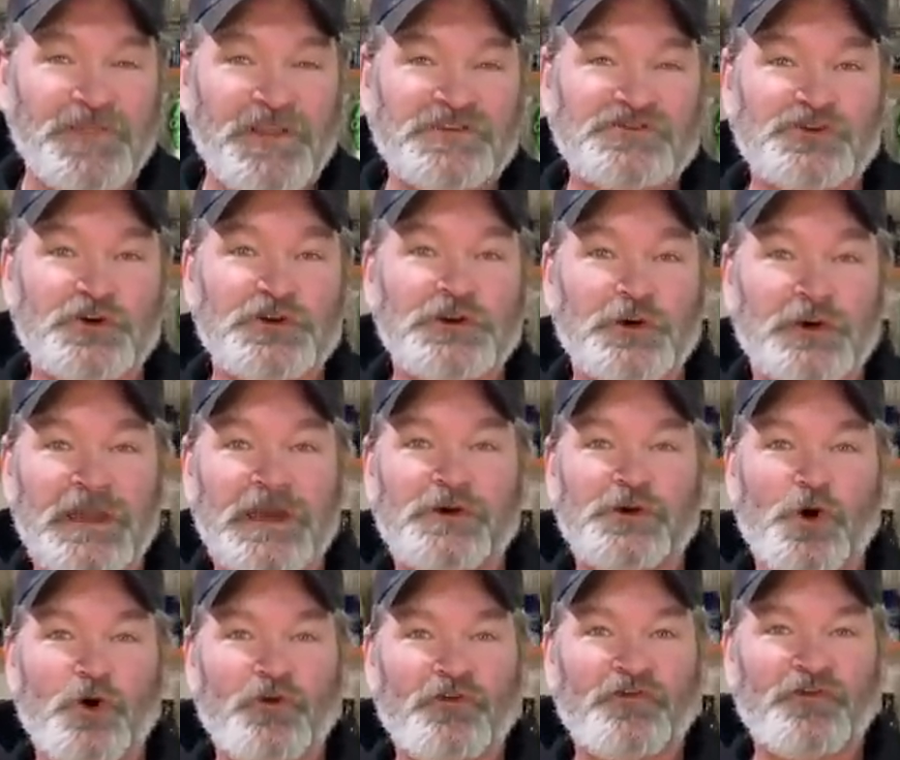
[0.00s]
so you'll get a
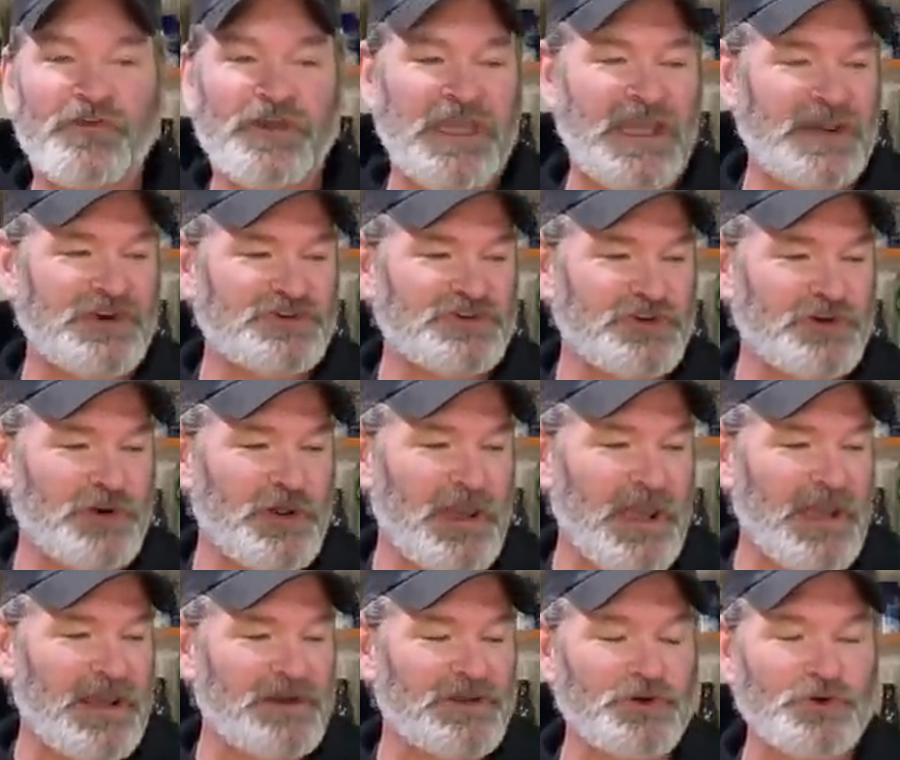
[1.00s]
notification
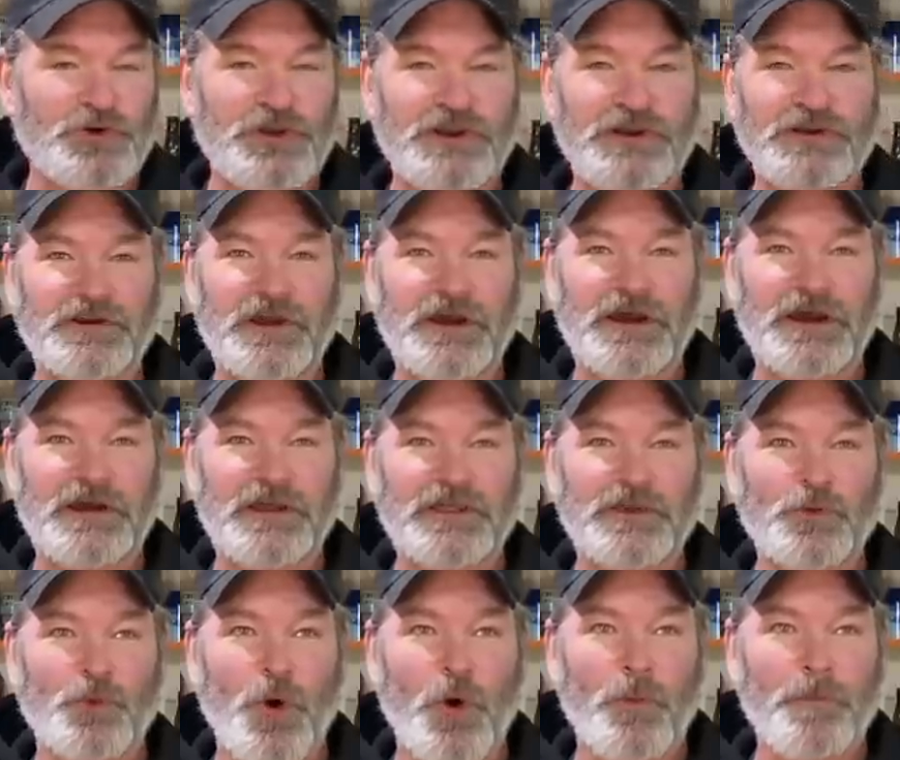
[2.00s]
and you can uh,
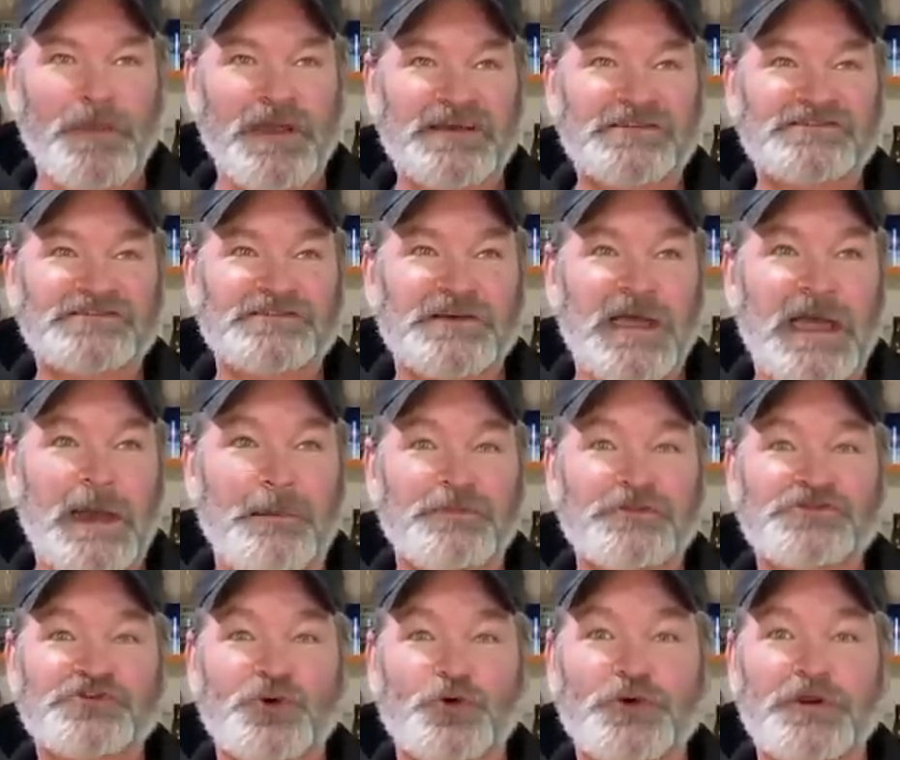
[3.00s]
you won't miss
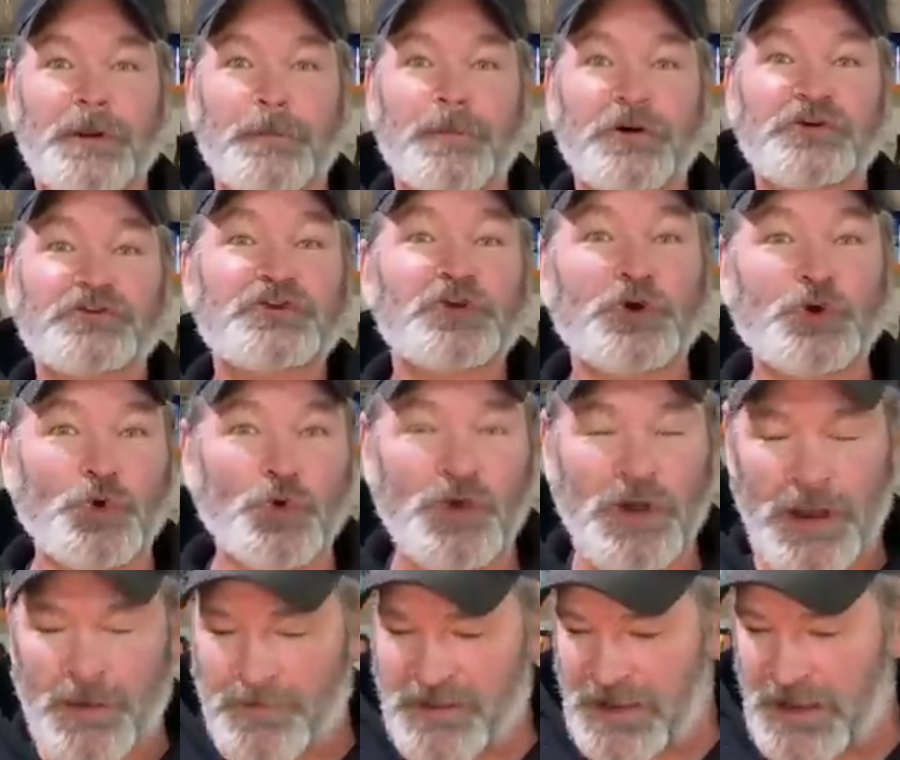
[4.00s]
episode number two
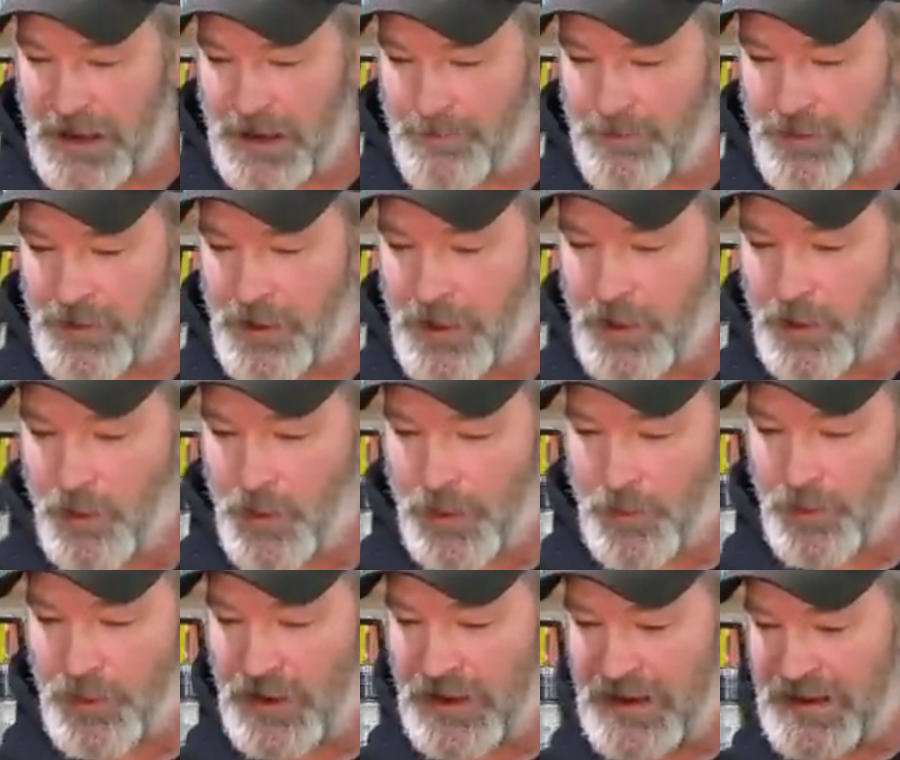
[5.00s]
coming up where
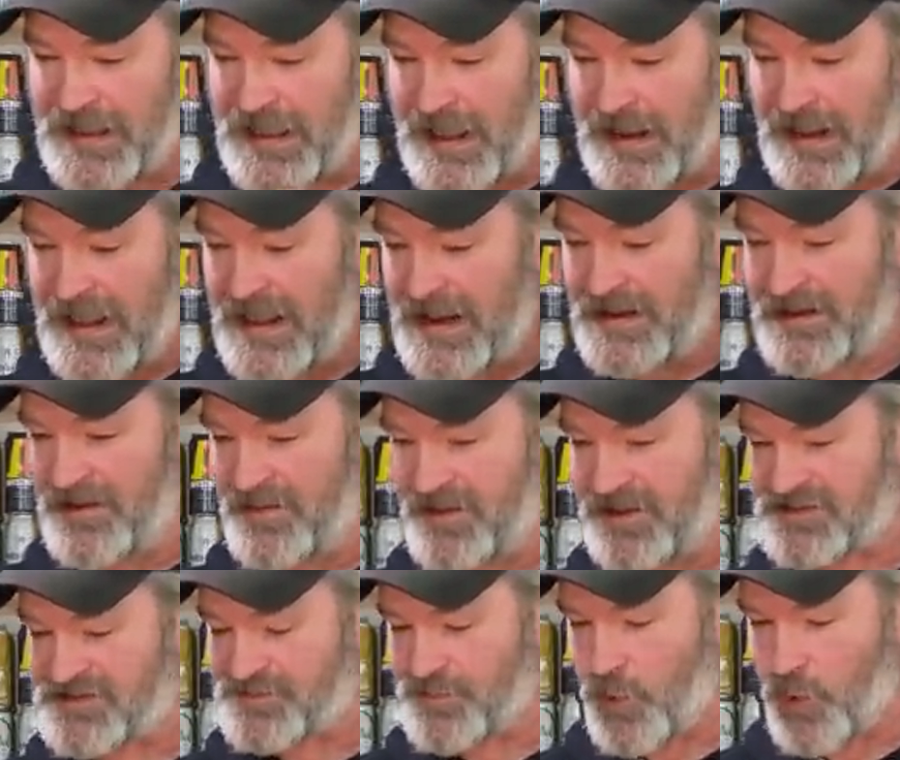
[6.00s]
we're going to get into
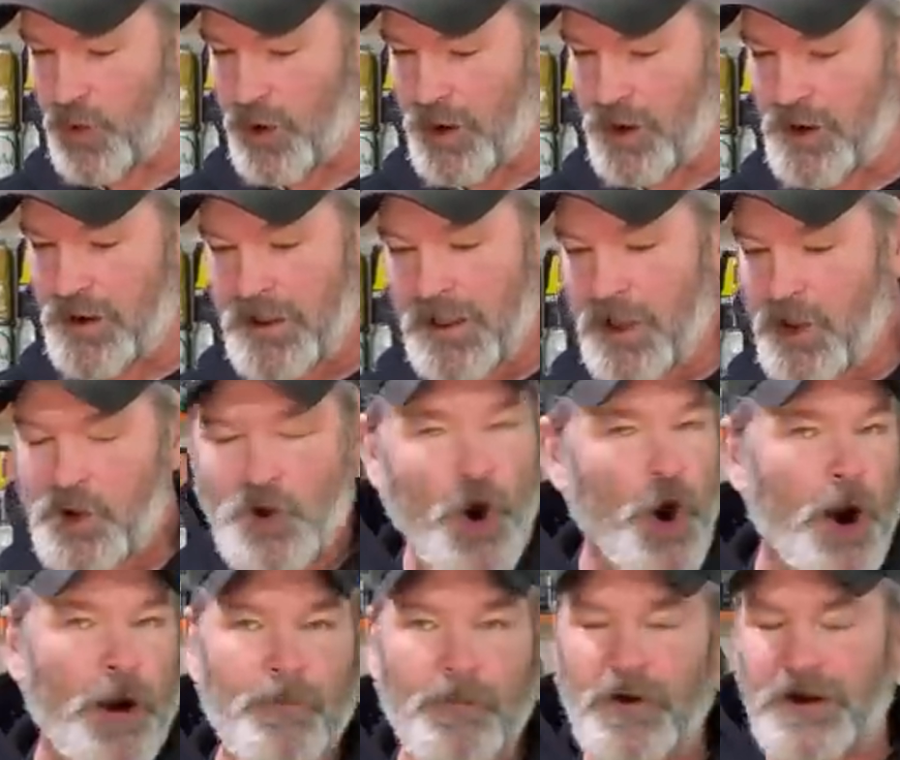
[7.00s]
this more
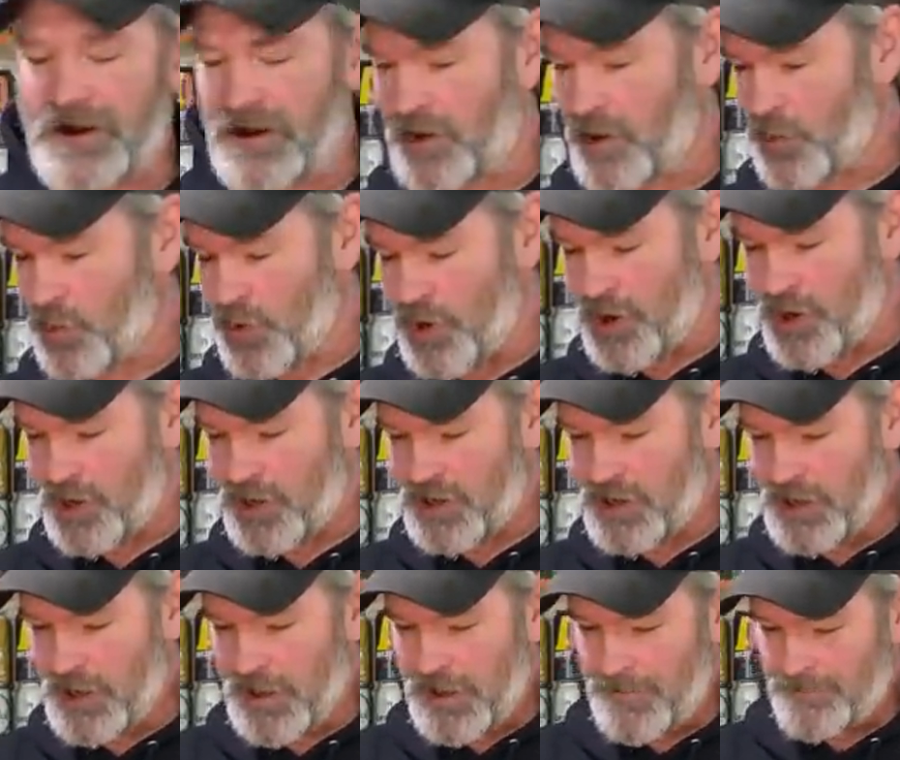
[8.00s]
carburetor
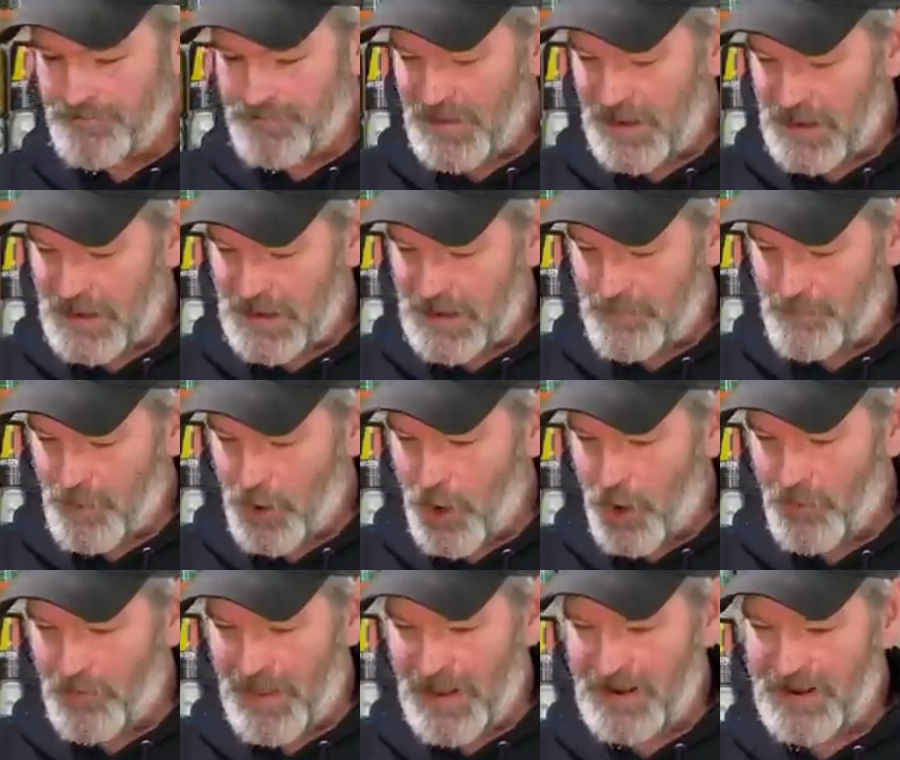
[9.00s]
work, um,
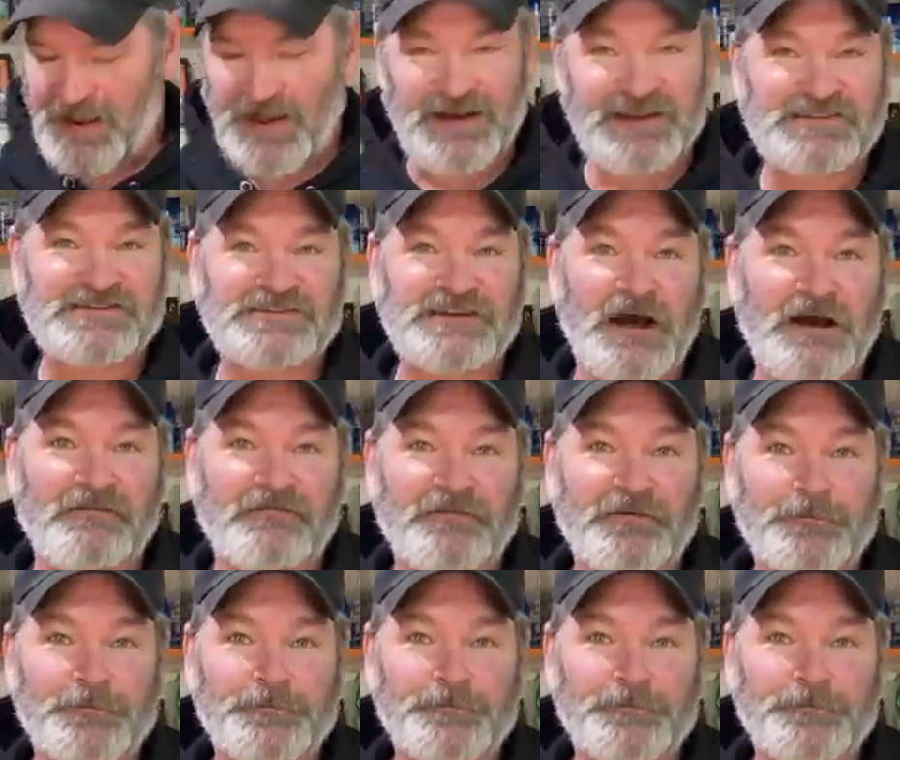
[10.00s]
all that kind of stuff.